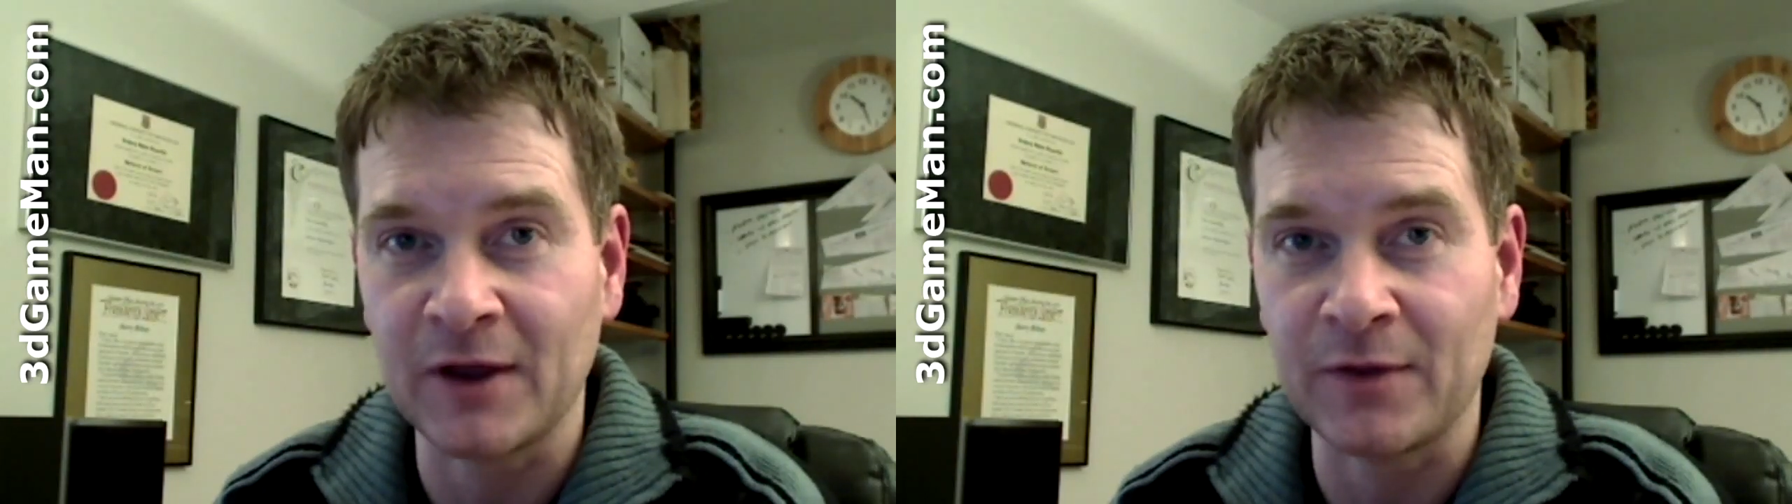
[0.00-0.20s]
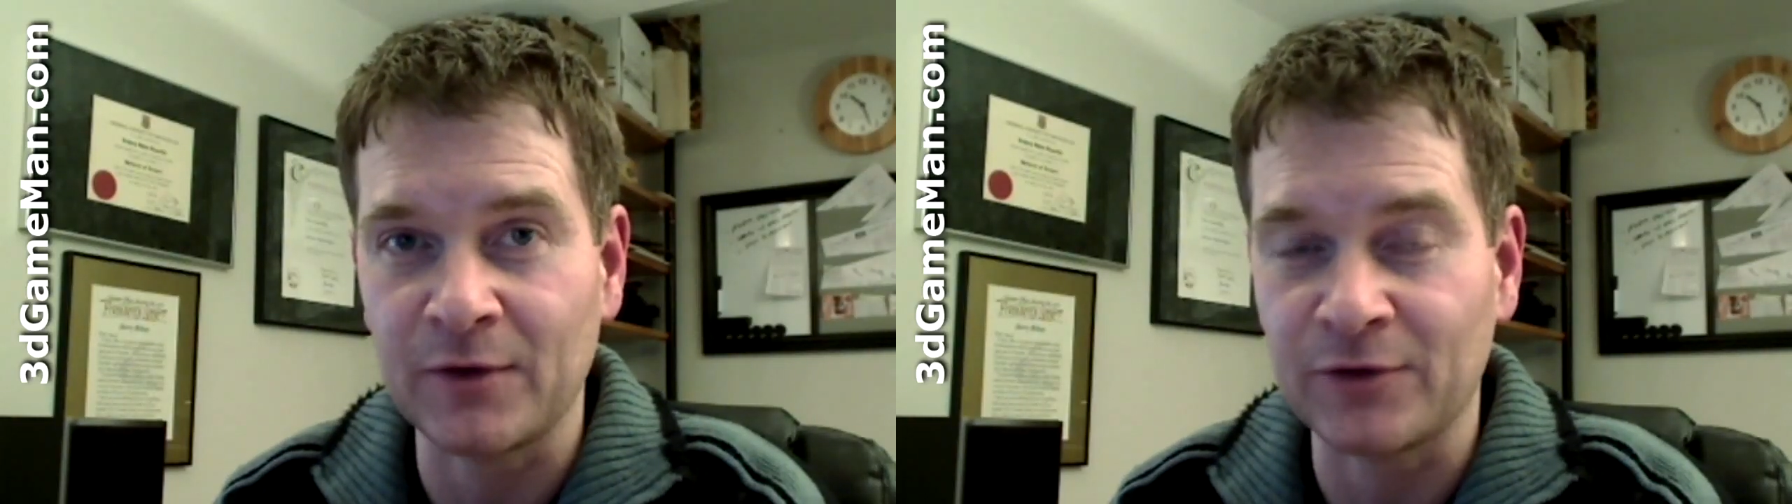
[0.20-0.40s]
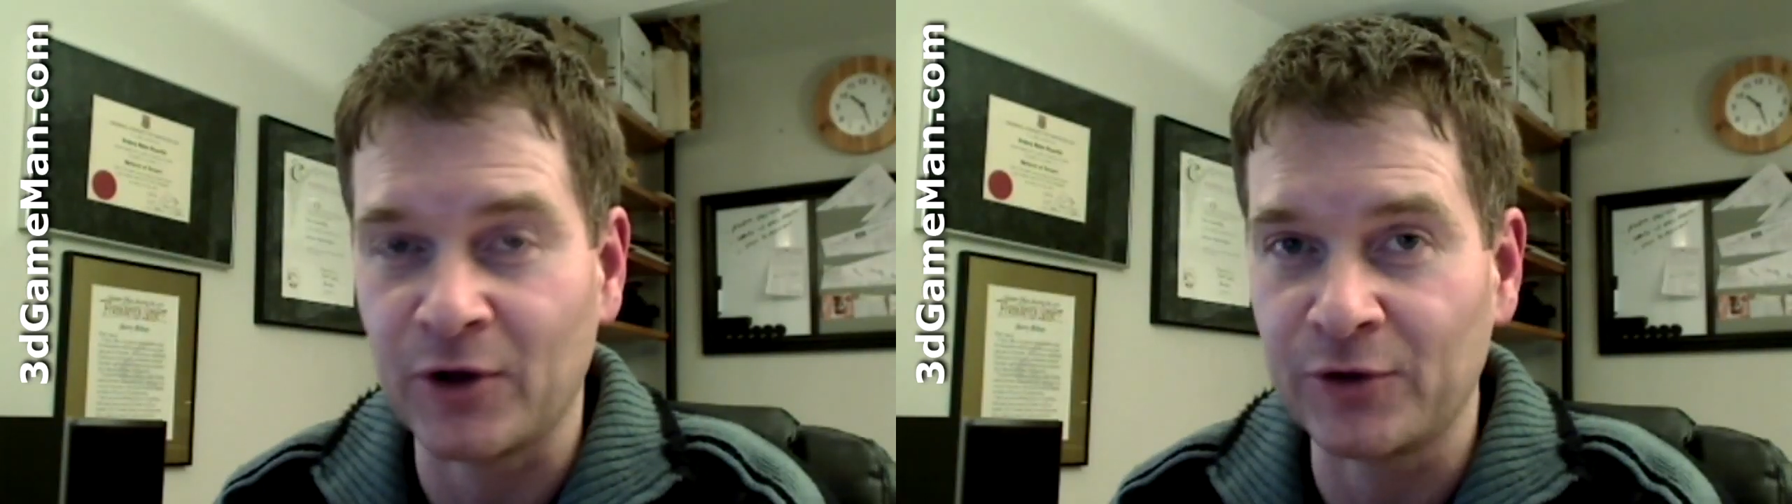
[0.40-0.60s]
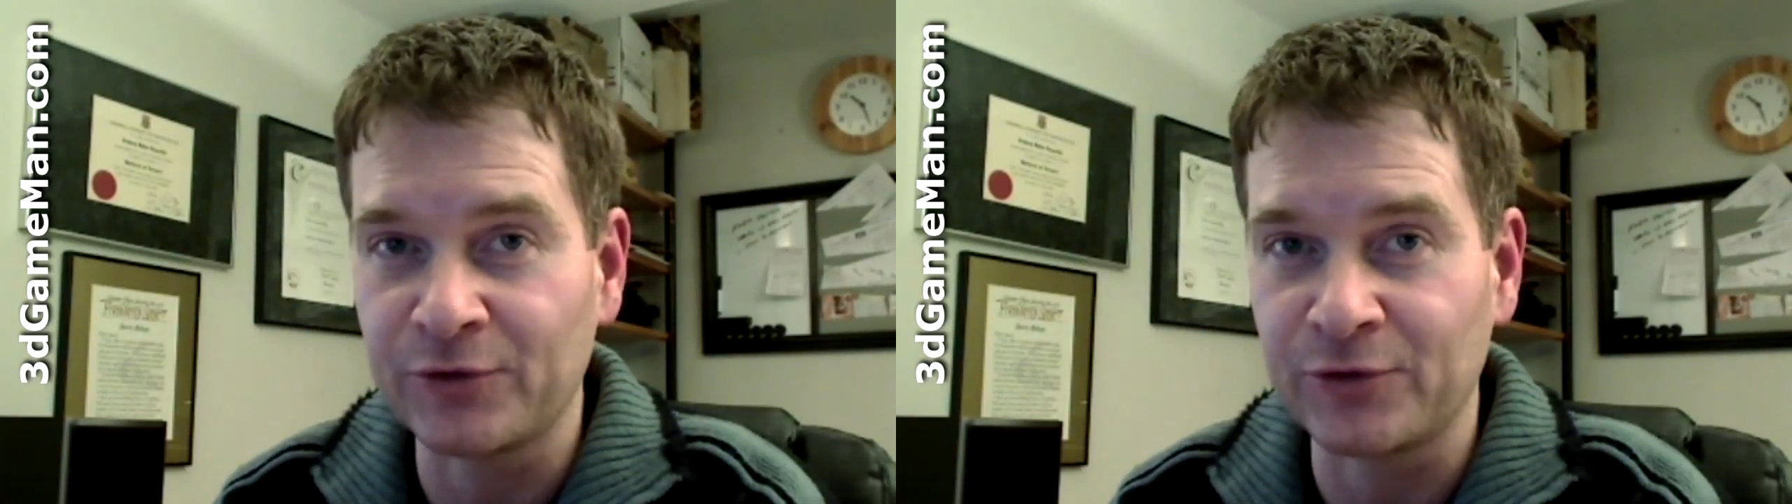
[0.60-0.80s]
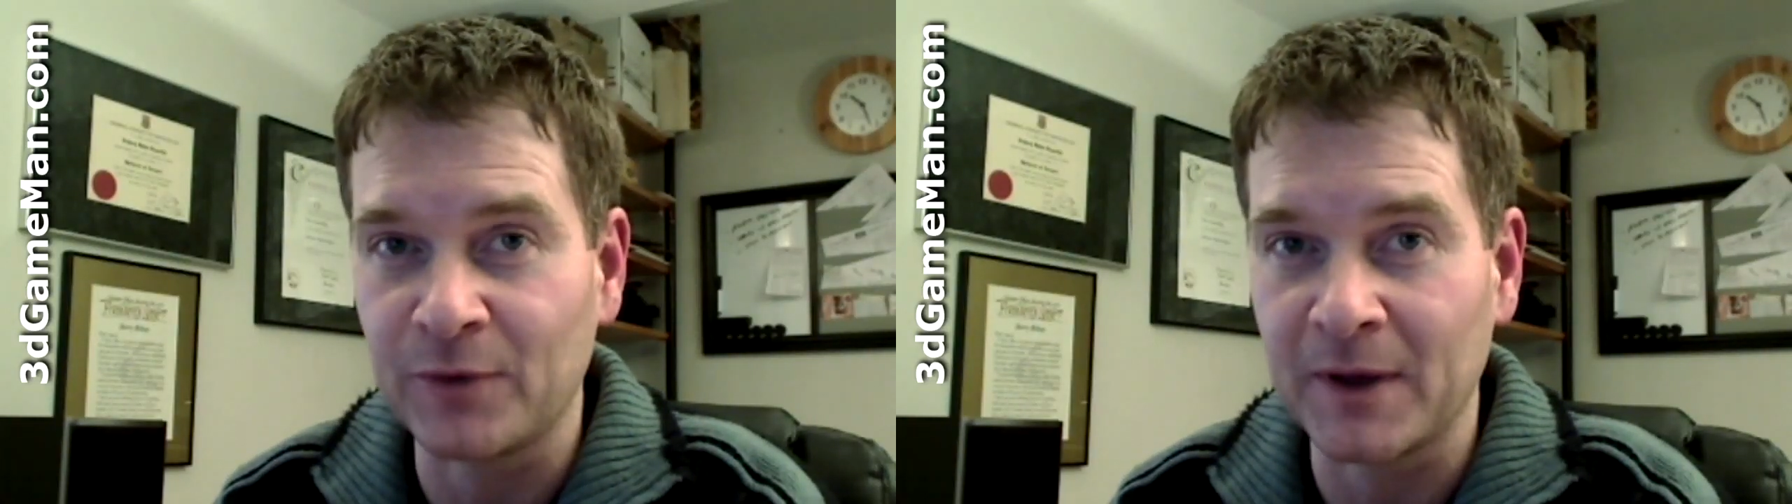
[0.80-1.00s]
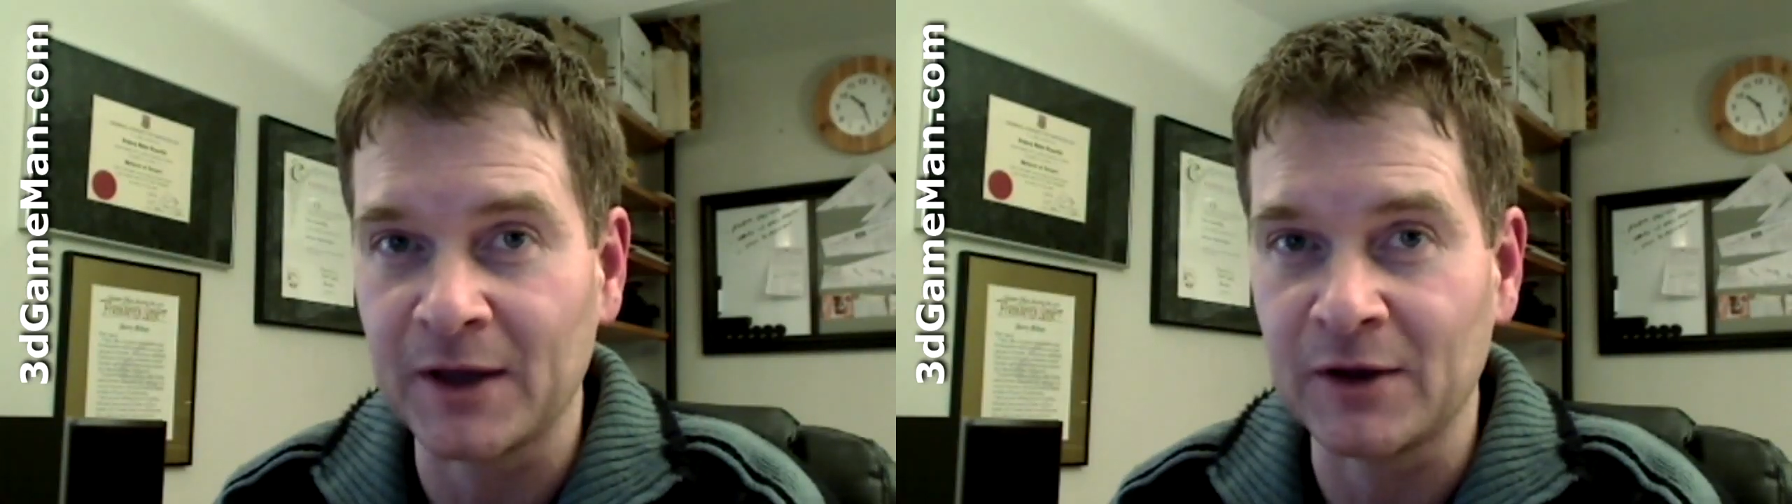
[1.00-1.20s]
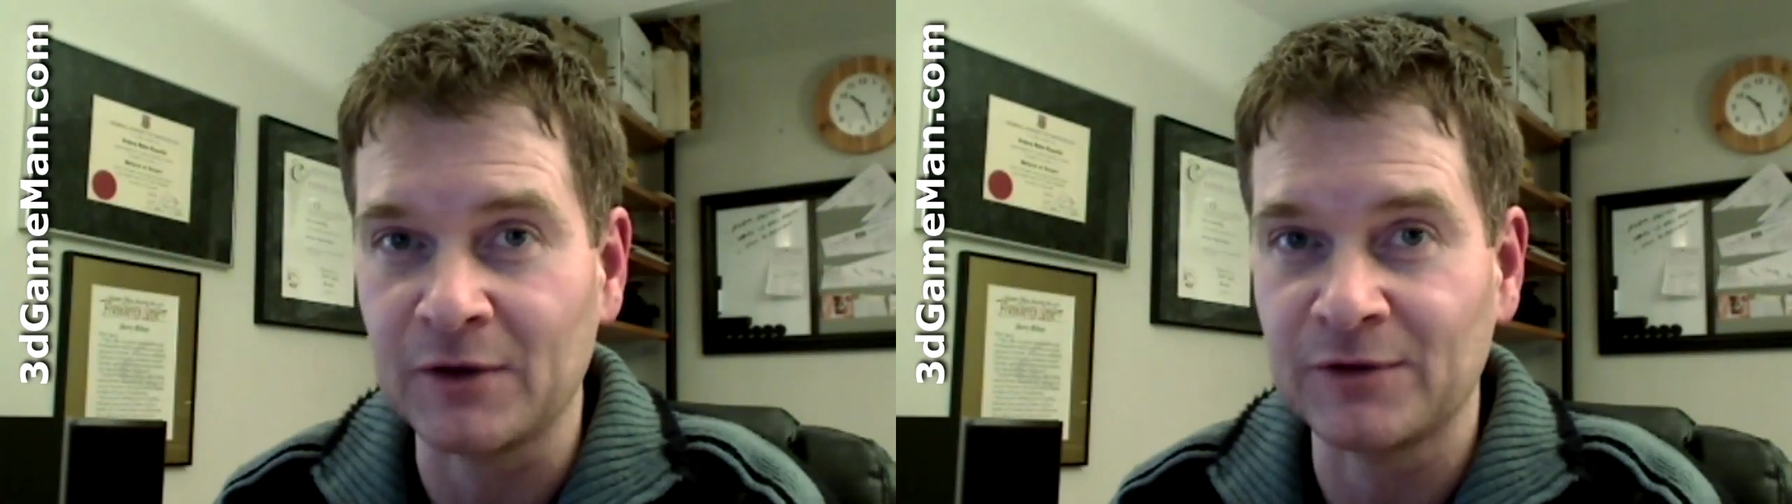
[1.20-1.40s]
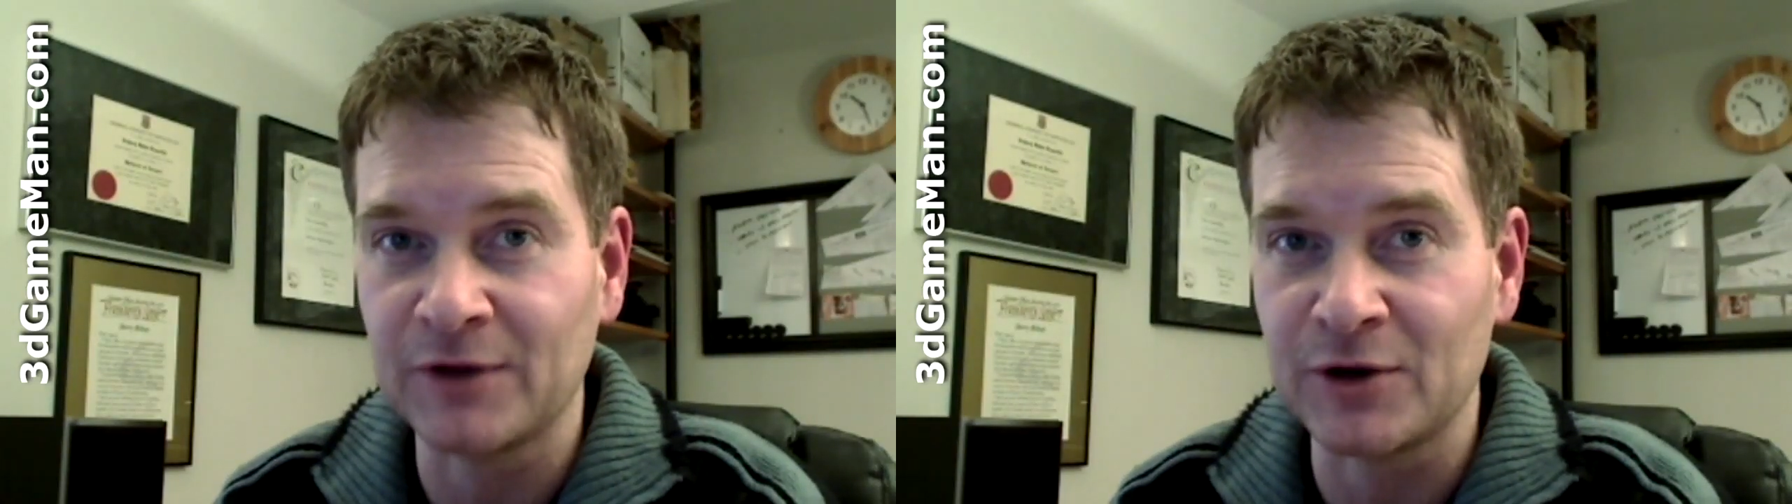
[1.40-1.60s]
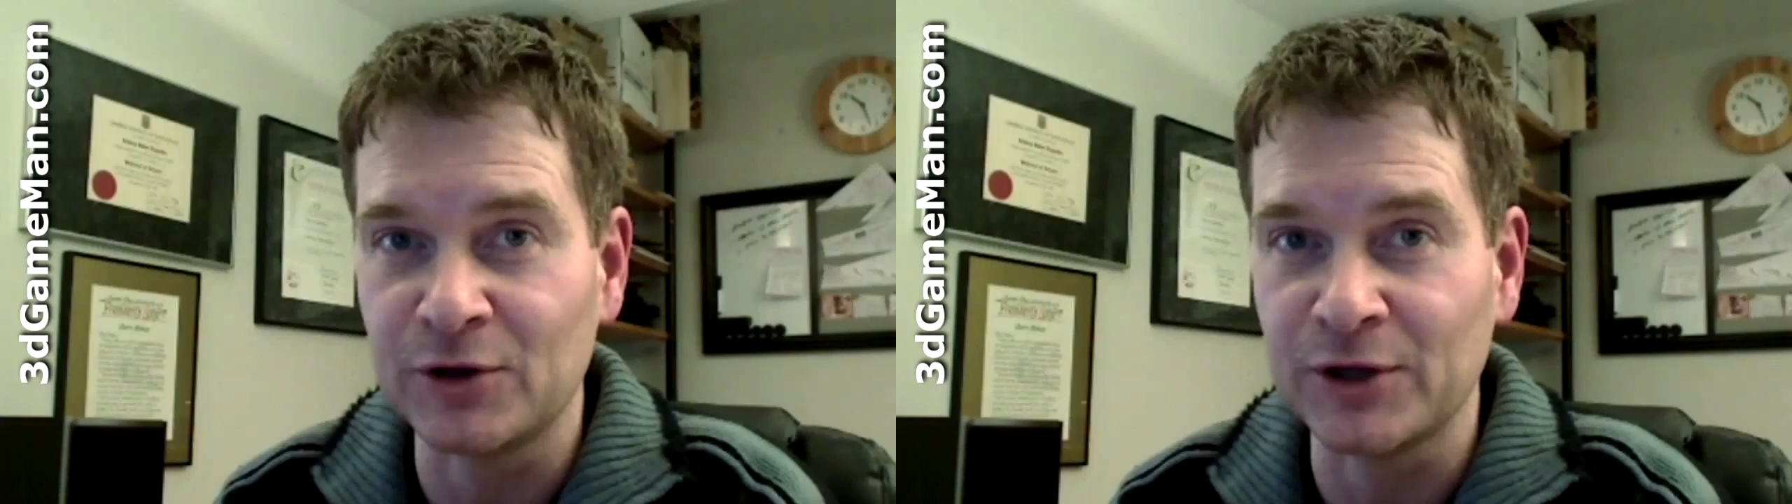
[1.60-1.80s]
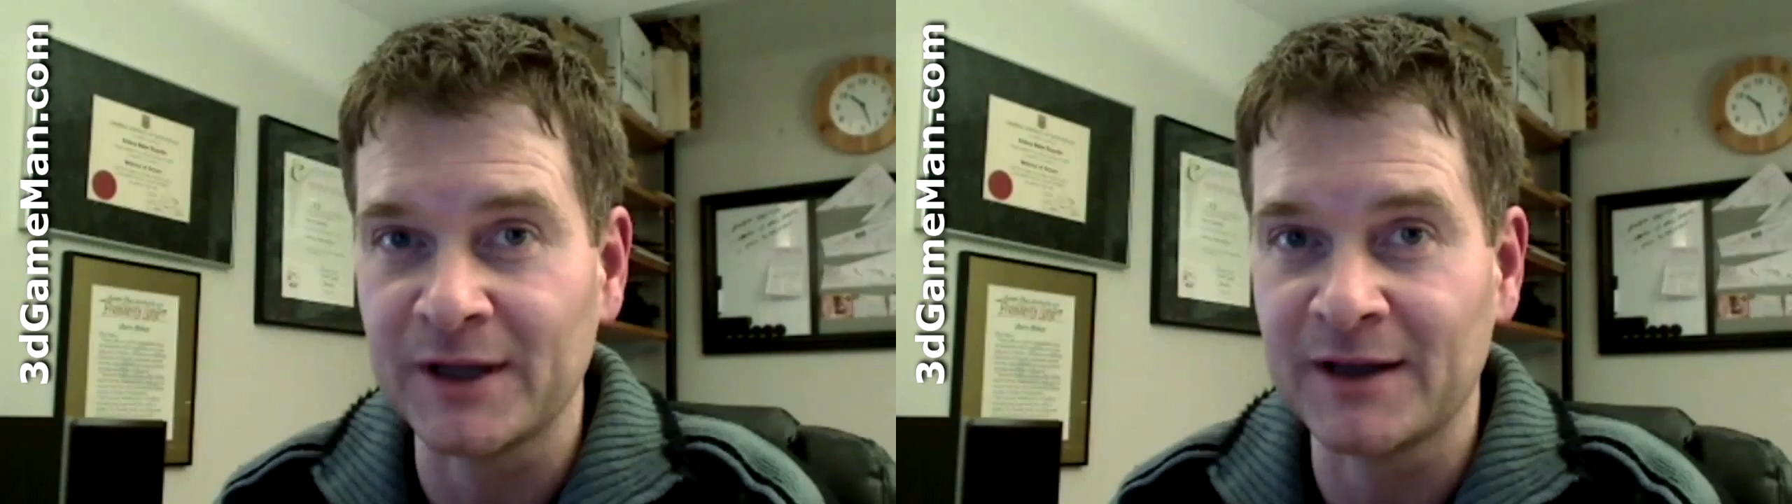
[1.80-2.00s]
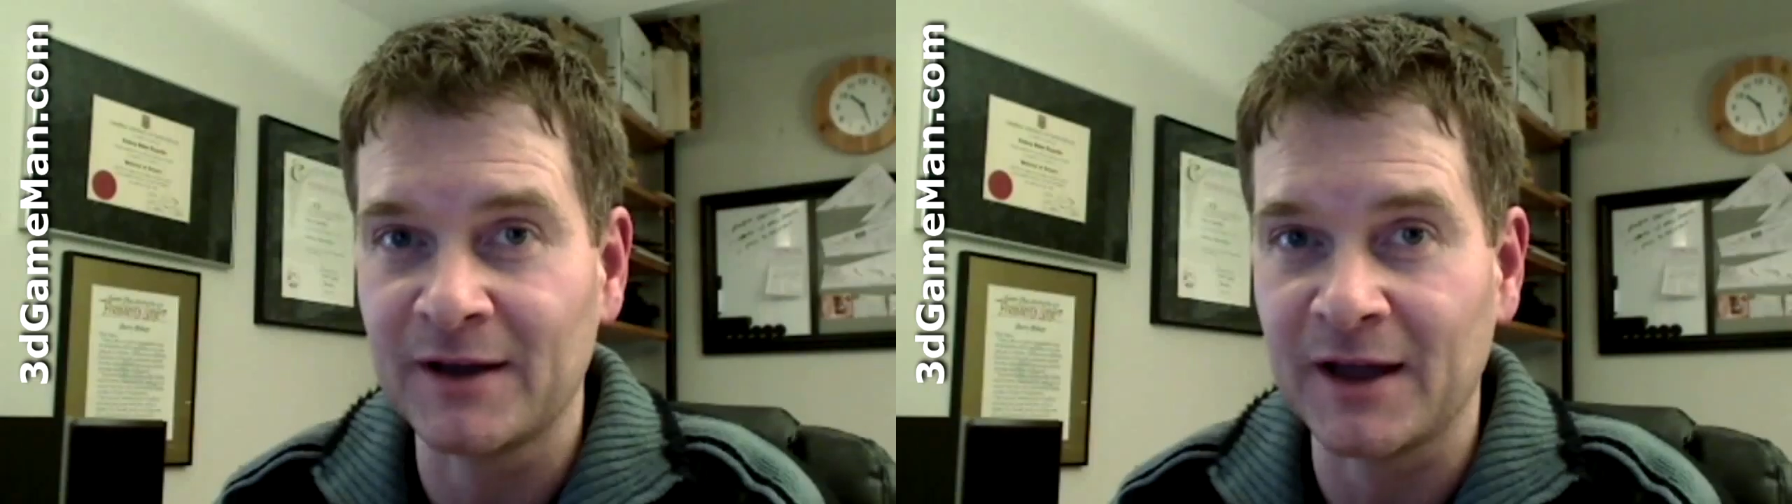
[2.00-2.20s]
and there's also a single link